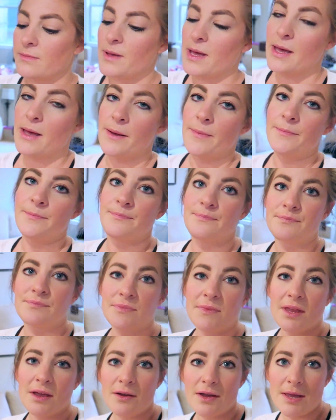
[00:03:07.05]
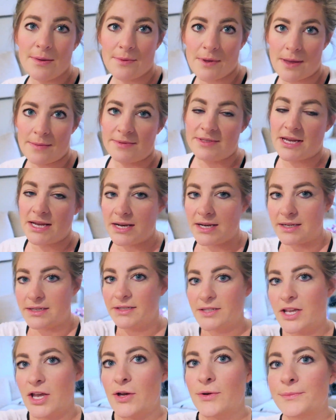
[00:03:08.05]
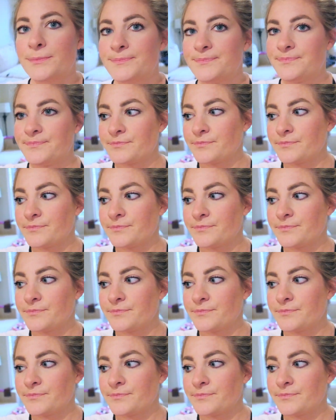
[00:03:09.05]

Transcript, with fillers: but keep you updated. So,